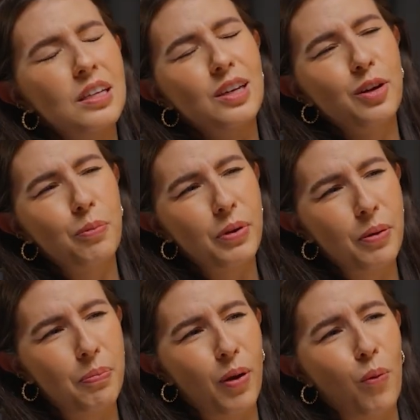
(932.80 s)
a little bit
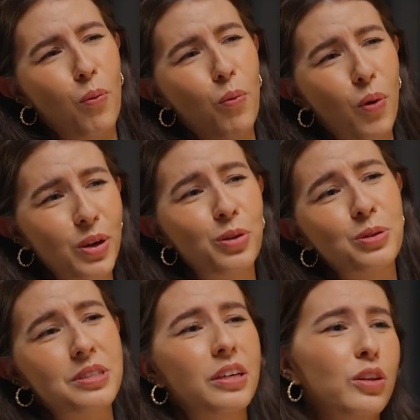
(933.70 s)
about what you
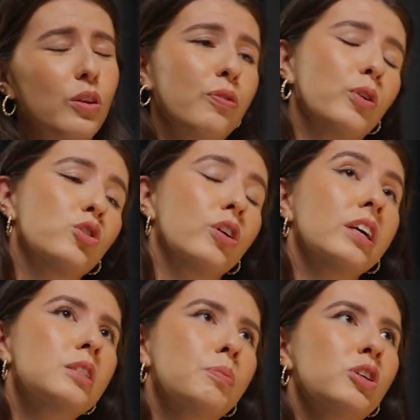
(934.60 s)
see in the future,
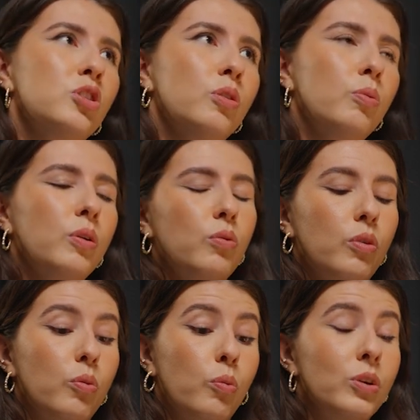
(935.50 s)
especially when
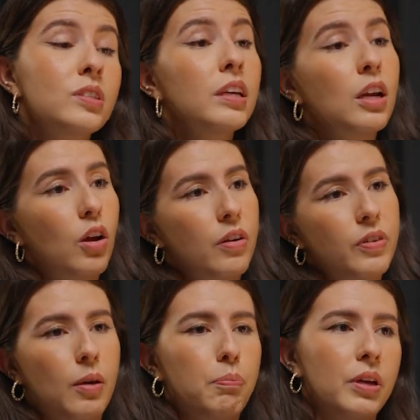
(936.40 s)
we're seeing a lot of
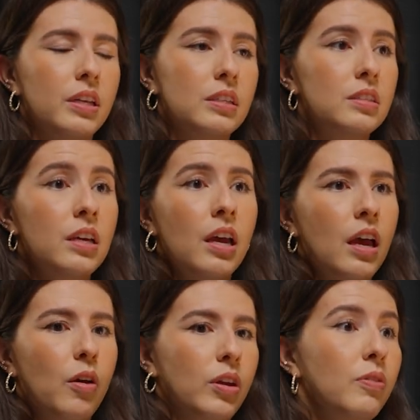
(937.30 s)
companies,
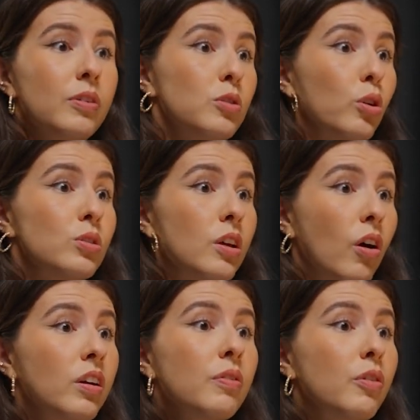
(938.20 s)
even those that
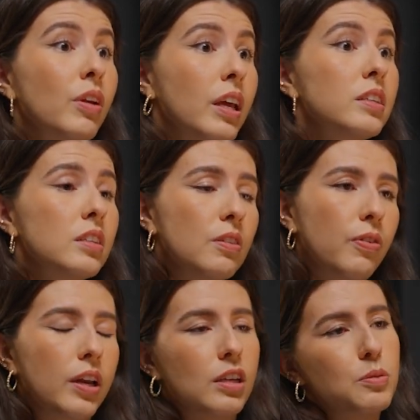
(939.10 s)
aren't even related to
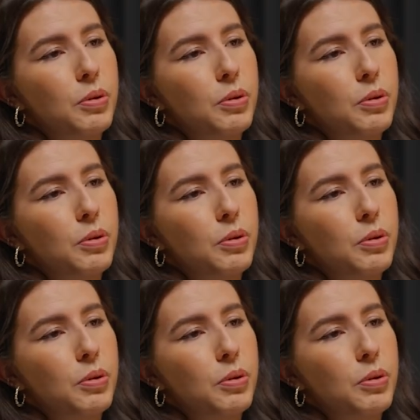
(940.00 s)
finance,